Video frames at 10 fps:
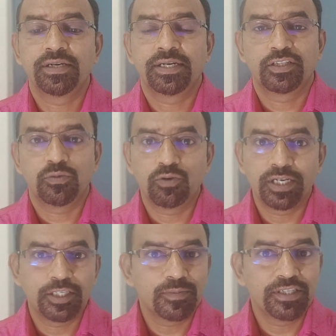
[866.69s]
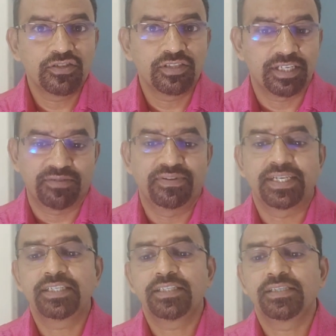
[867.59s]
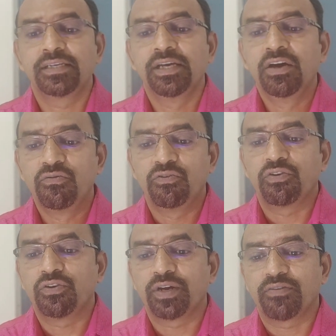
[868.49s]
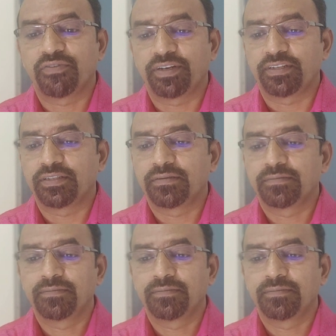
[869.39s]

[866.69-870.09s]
Testimonials means certificates for your reference.